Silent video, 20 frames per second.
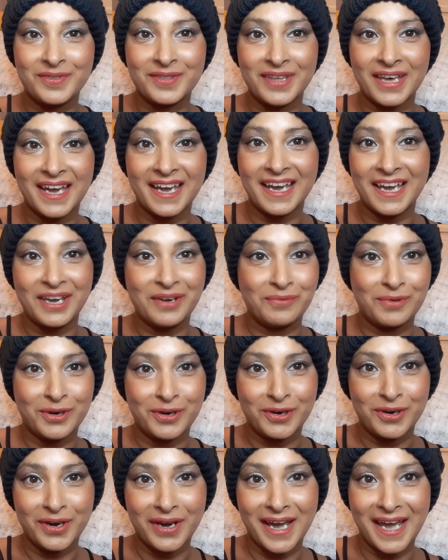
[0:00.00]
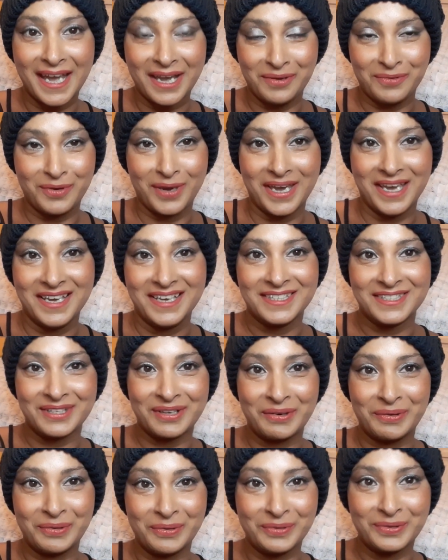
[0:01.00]
They were 8 weeks
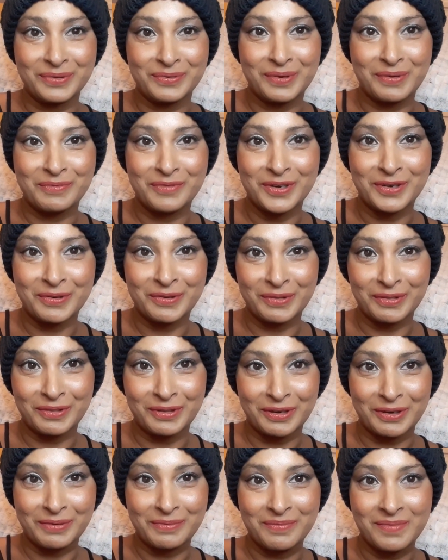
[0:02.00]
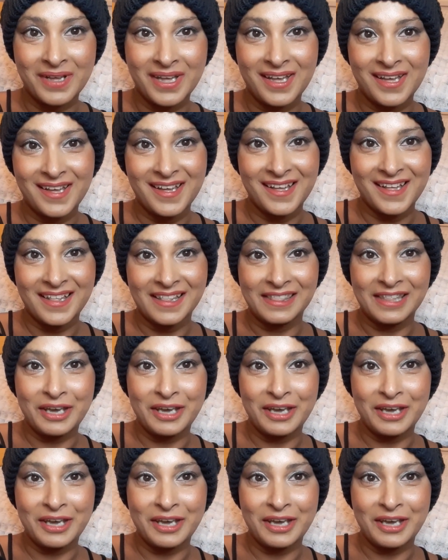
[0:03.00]
old when we got them.